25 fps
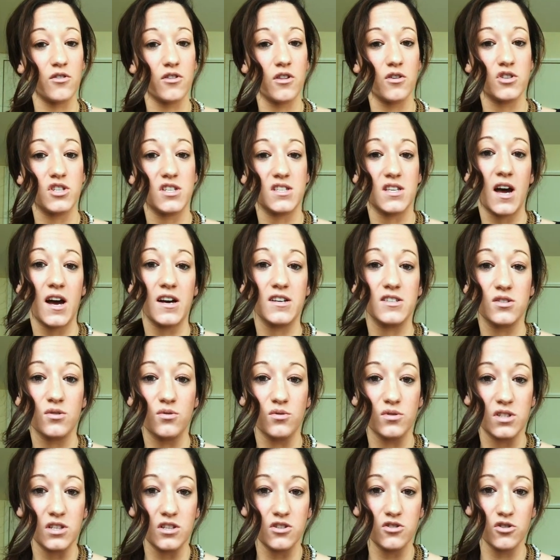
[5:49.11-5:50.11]
though she's a high
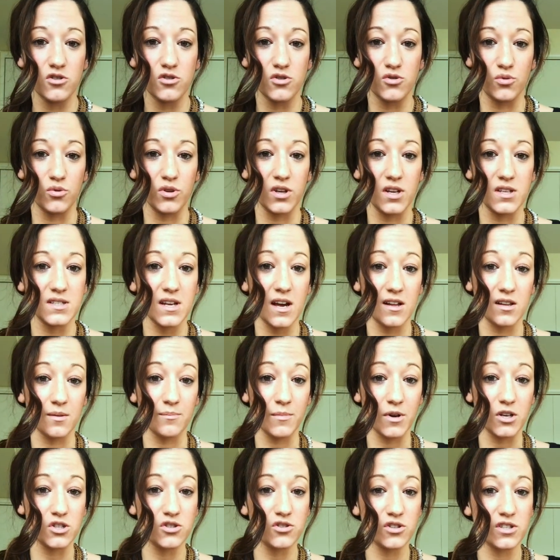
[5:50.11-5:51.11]
school teacher. Julia's
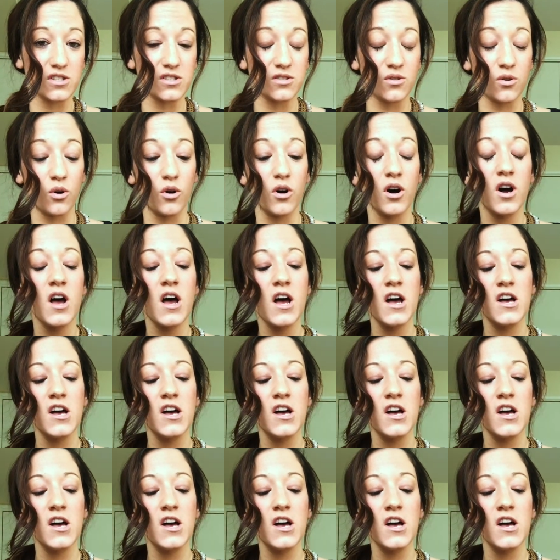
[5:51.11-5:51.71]
elementary school.